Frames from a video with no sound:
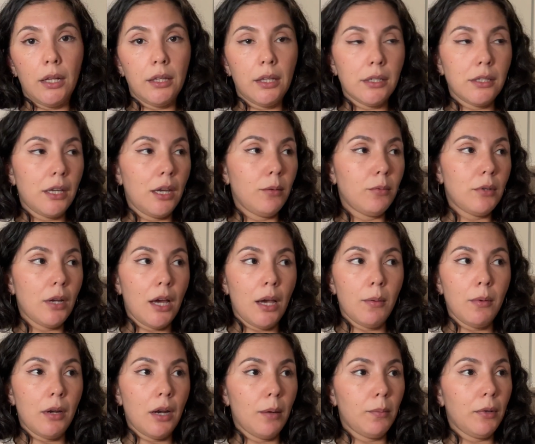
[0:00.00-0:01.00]
the same time.
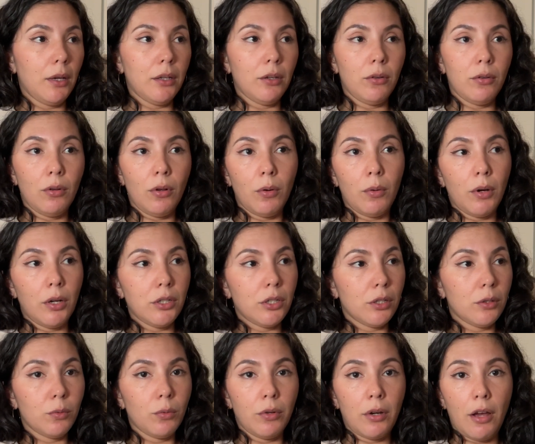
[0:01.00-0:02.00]
And I'm like, you know what,
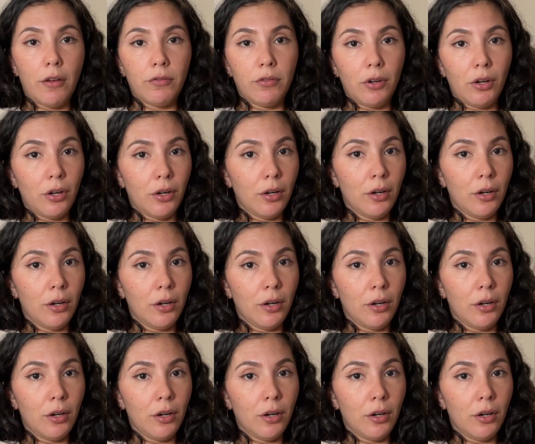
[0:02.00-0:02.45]
just whatever.